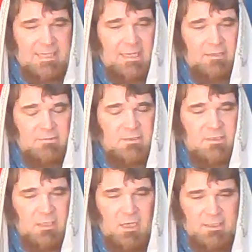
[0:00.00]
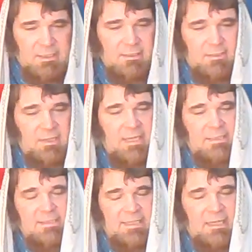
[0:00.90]
down, talking
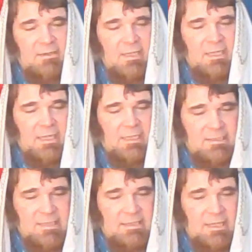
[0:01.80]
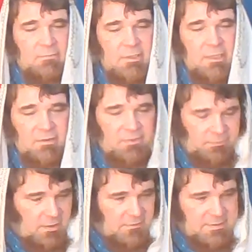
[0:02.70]
things out, and say, now we're going to
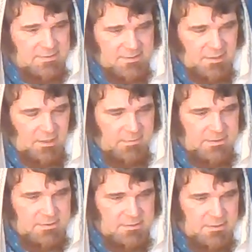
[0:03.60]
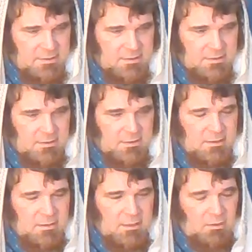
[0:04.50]
throw this garbage
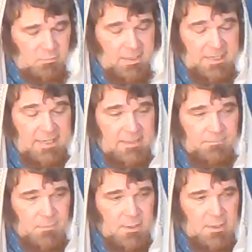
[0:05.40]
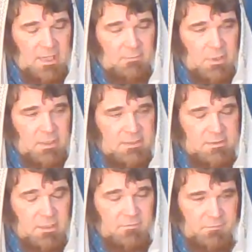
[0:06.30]
away and we're going to
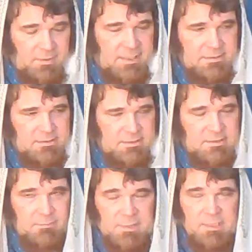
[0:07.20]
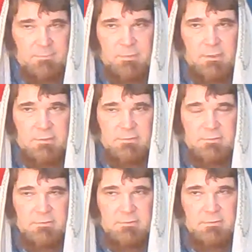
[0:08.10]
start fresh as a people
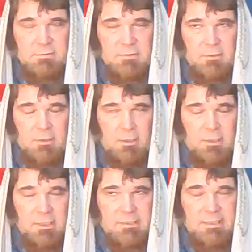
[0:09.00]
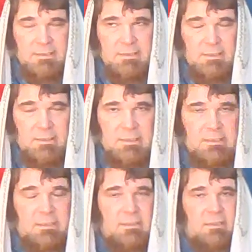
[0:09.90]
or as
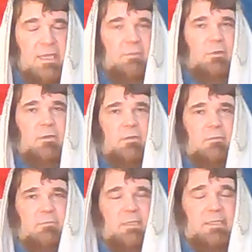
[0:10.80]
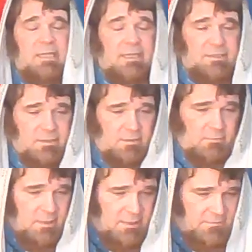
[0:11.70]
a, a nation or
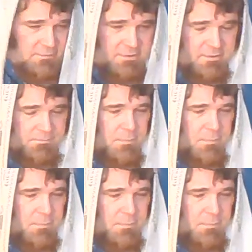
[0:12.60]
whatever.